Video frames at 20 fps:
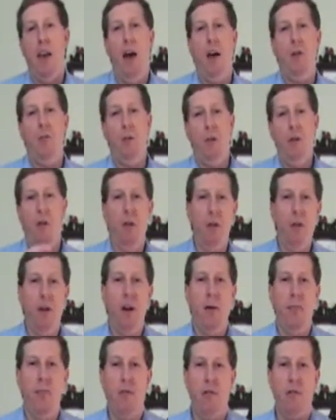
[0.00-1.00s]
I will hold it
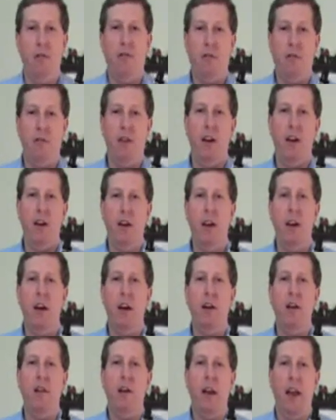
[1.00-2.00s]
up to the screen
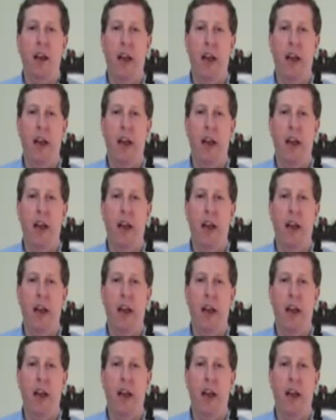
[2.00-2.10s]
here,